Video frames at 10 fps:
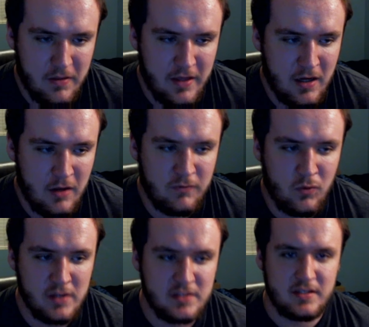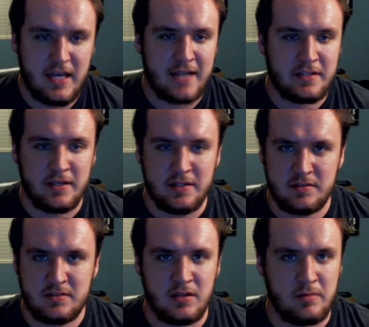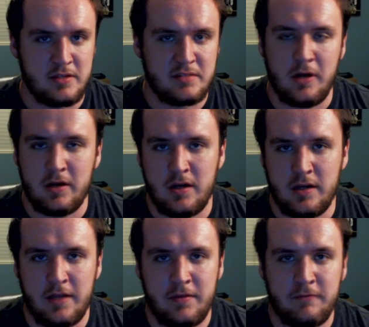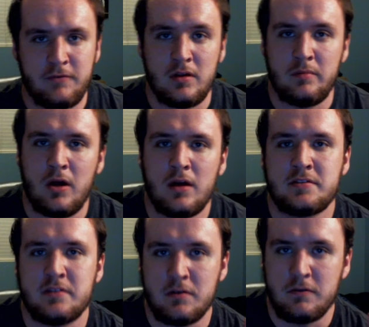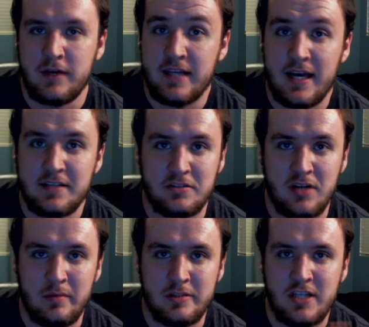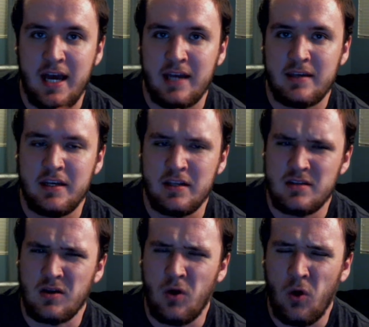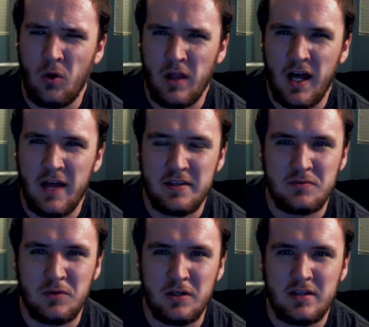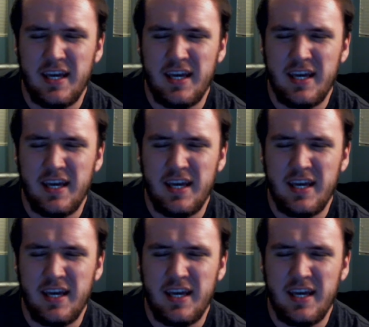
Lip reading: the voice acting is going to be spot on. I think Phil Lamar is going to do a fantastic job as Jack. He didn't talk a whole lot in this one.